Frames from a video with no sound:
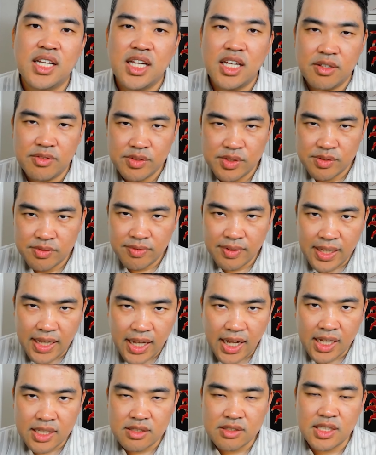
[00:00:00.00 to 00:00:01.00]
If it's
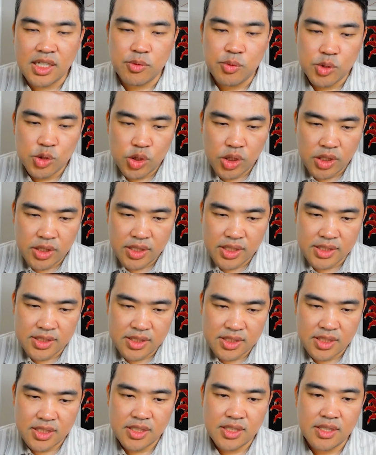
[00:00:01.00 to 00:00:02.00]
flat, then we generally
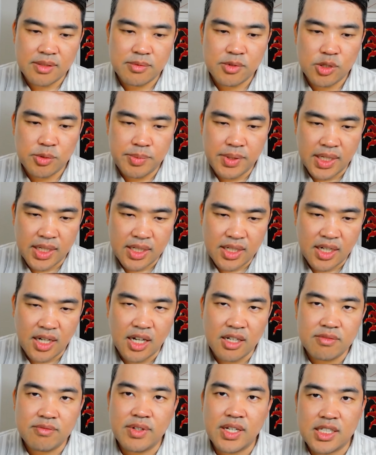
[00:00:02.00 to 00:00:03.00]
consider it to be a
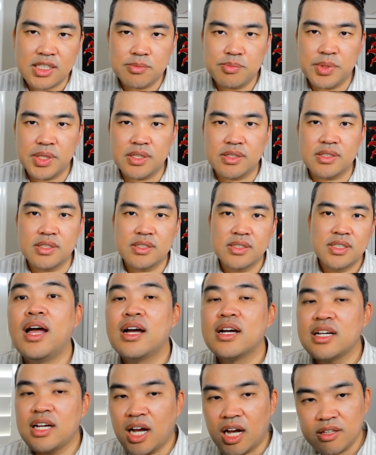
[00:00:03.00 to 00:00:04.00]
convex mirror.
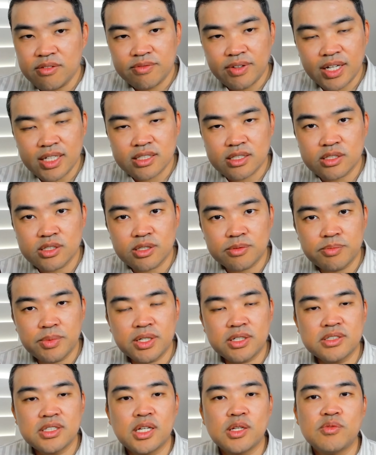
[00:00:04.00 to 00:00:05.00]
Convex is a
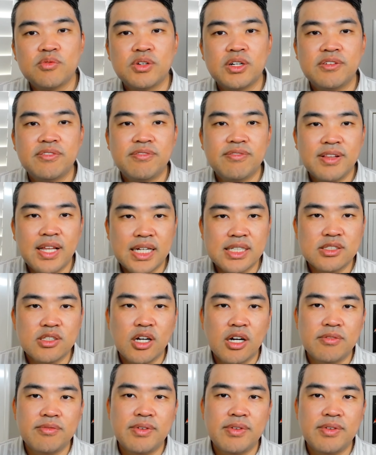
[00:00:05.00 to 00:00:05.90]
mirror that reflects off